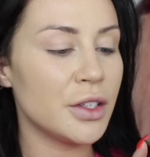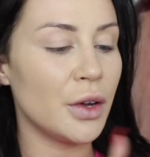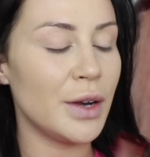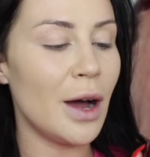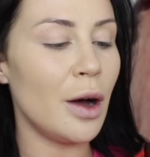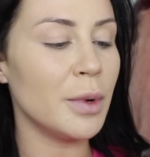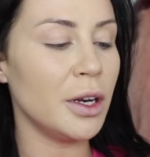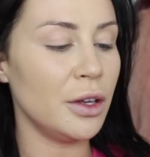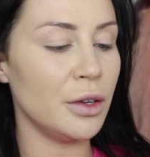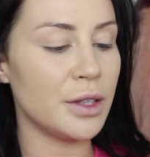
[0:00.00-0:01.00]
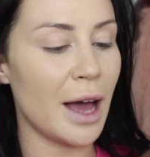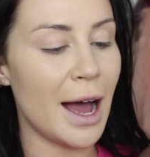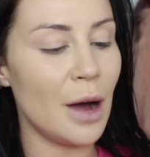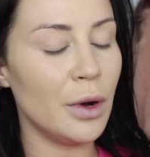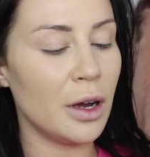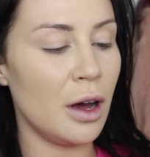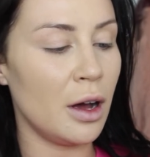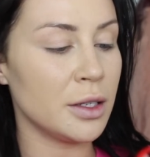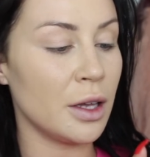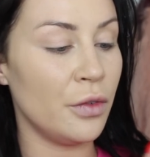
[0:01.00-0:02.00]
So now I'm going to use the
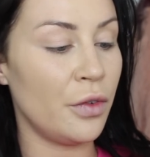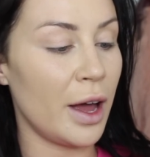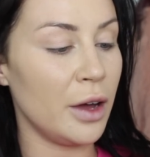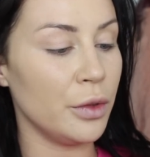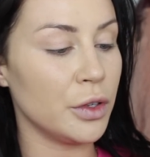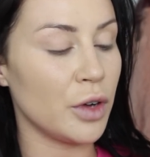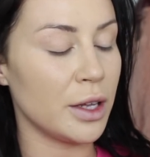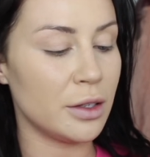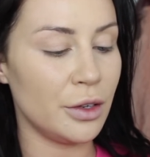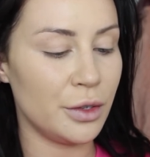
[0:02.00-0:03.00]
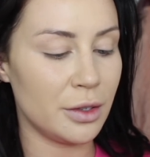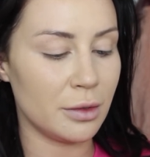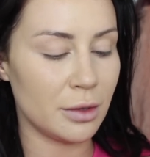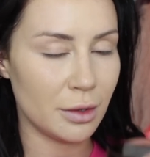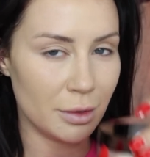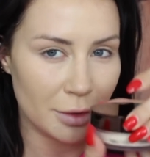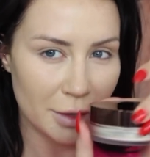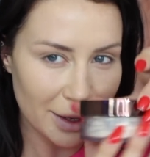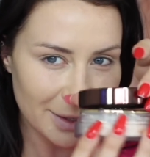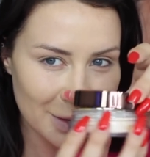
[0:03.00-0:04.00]
Hourglass Veil, the translucent
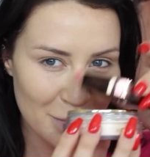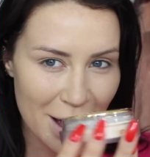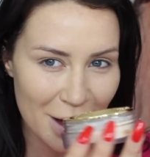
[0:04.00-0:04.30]
setting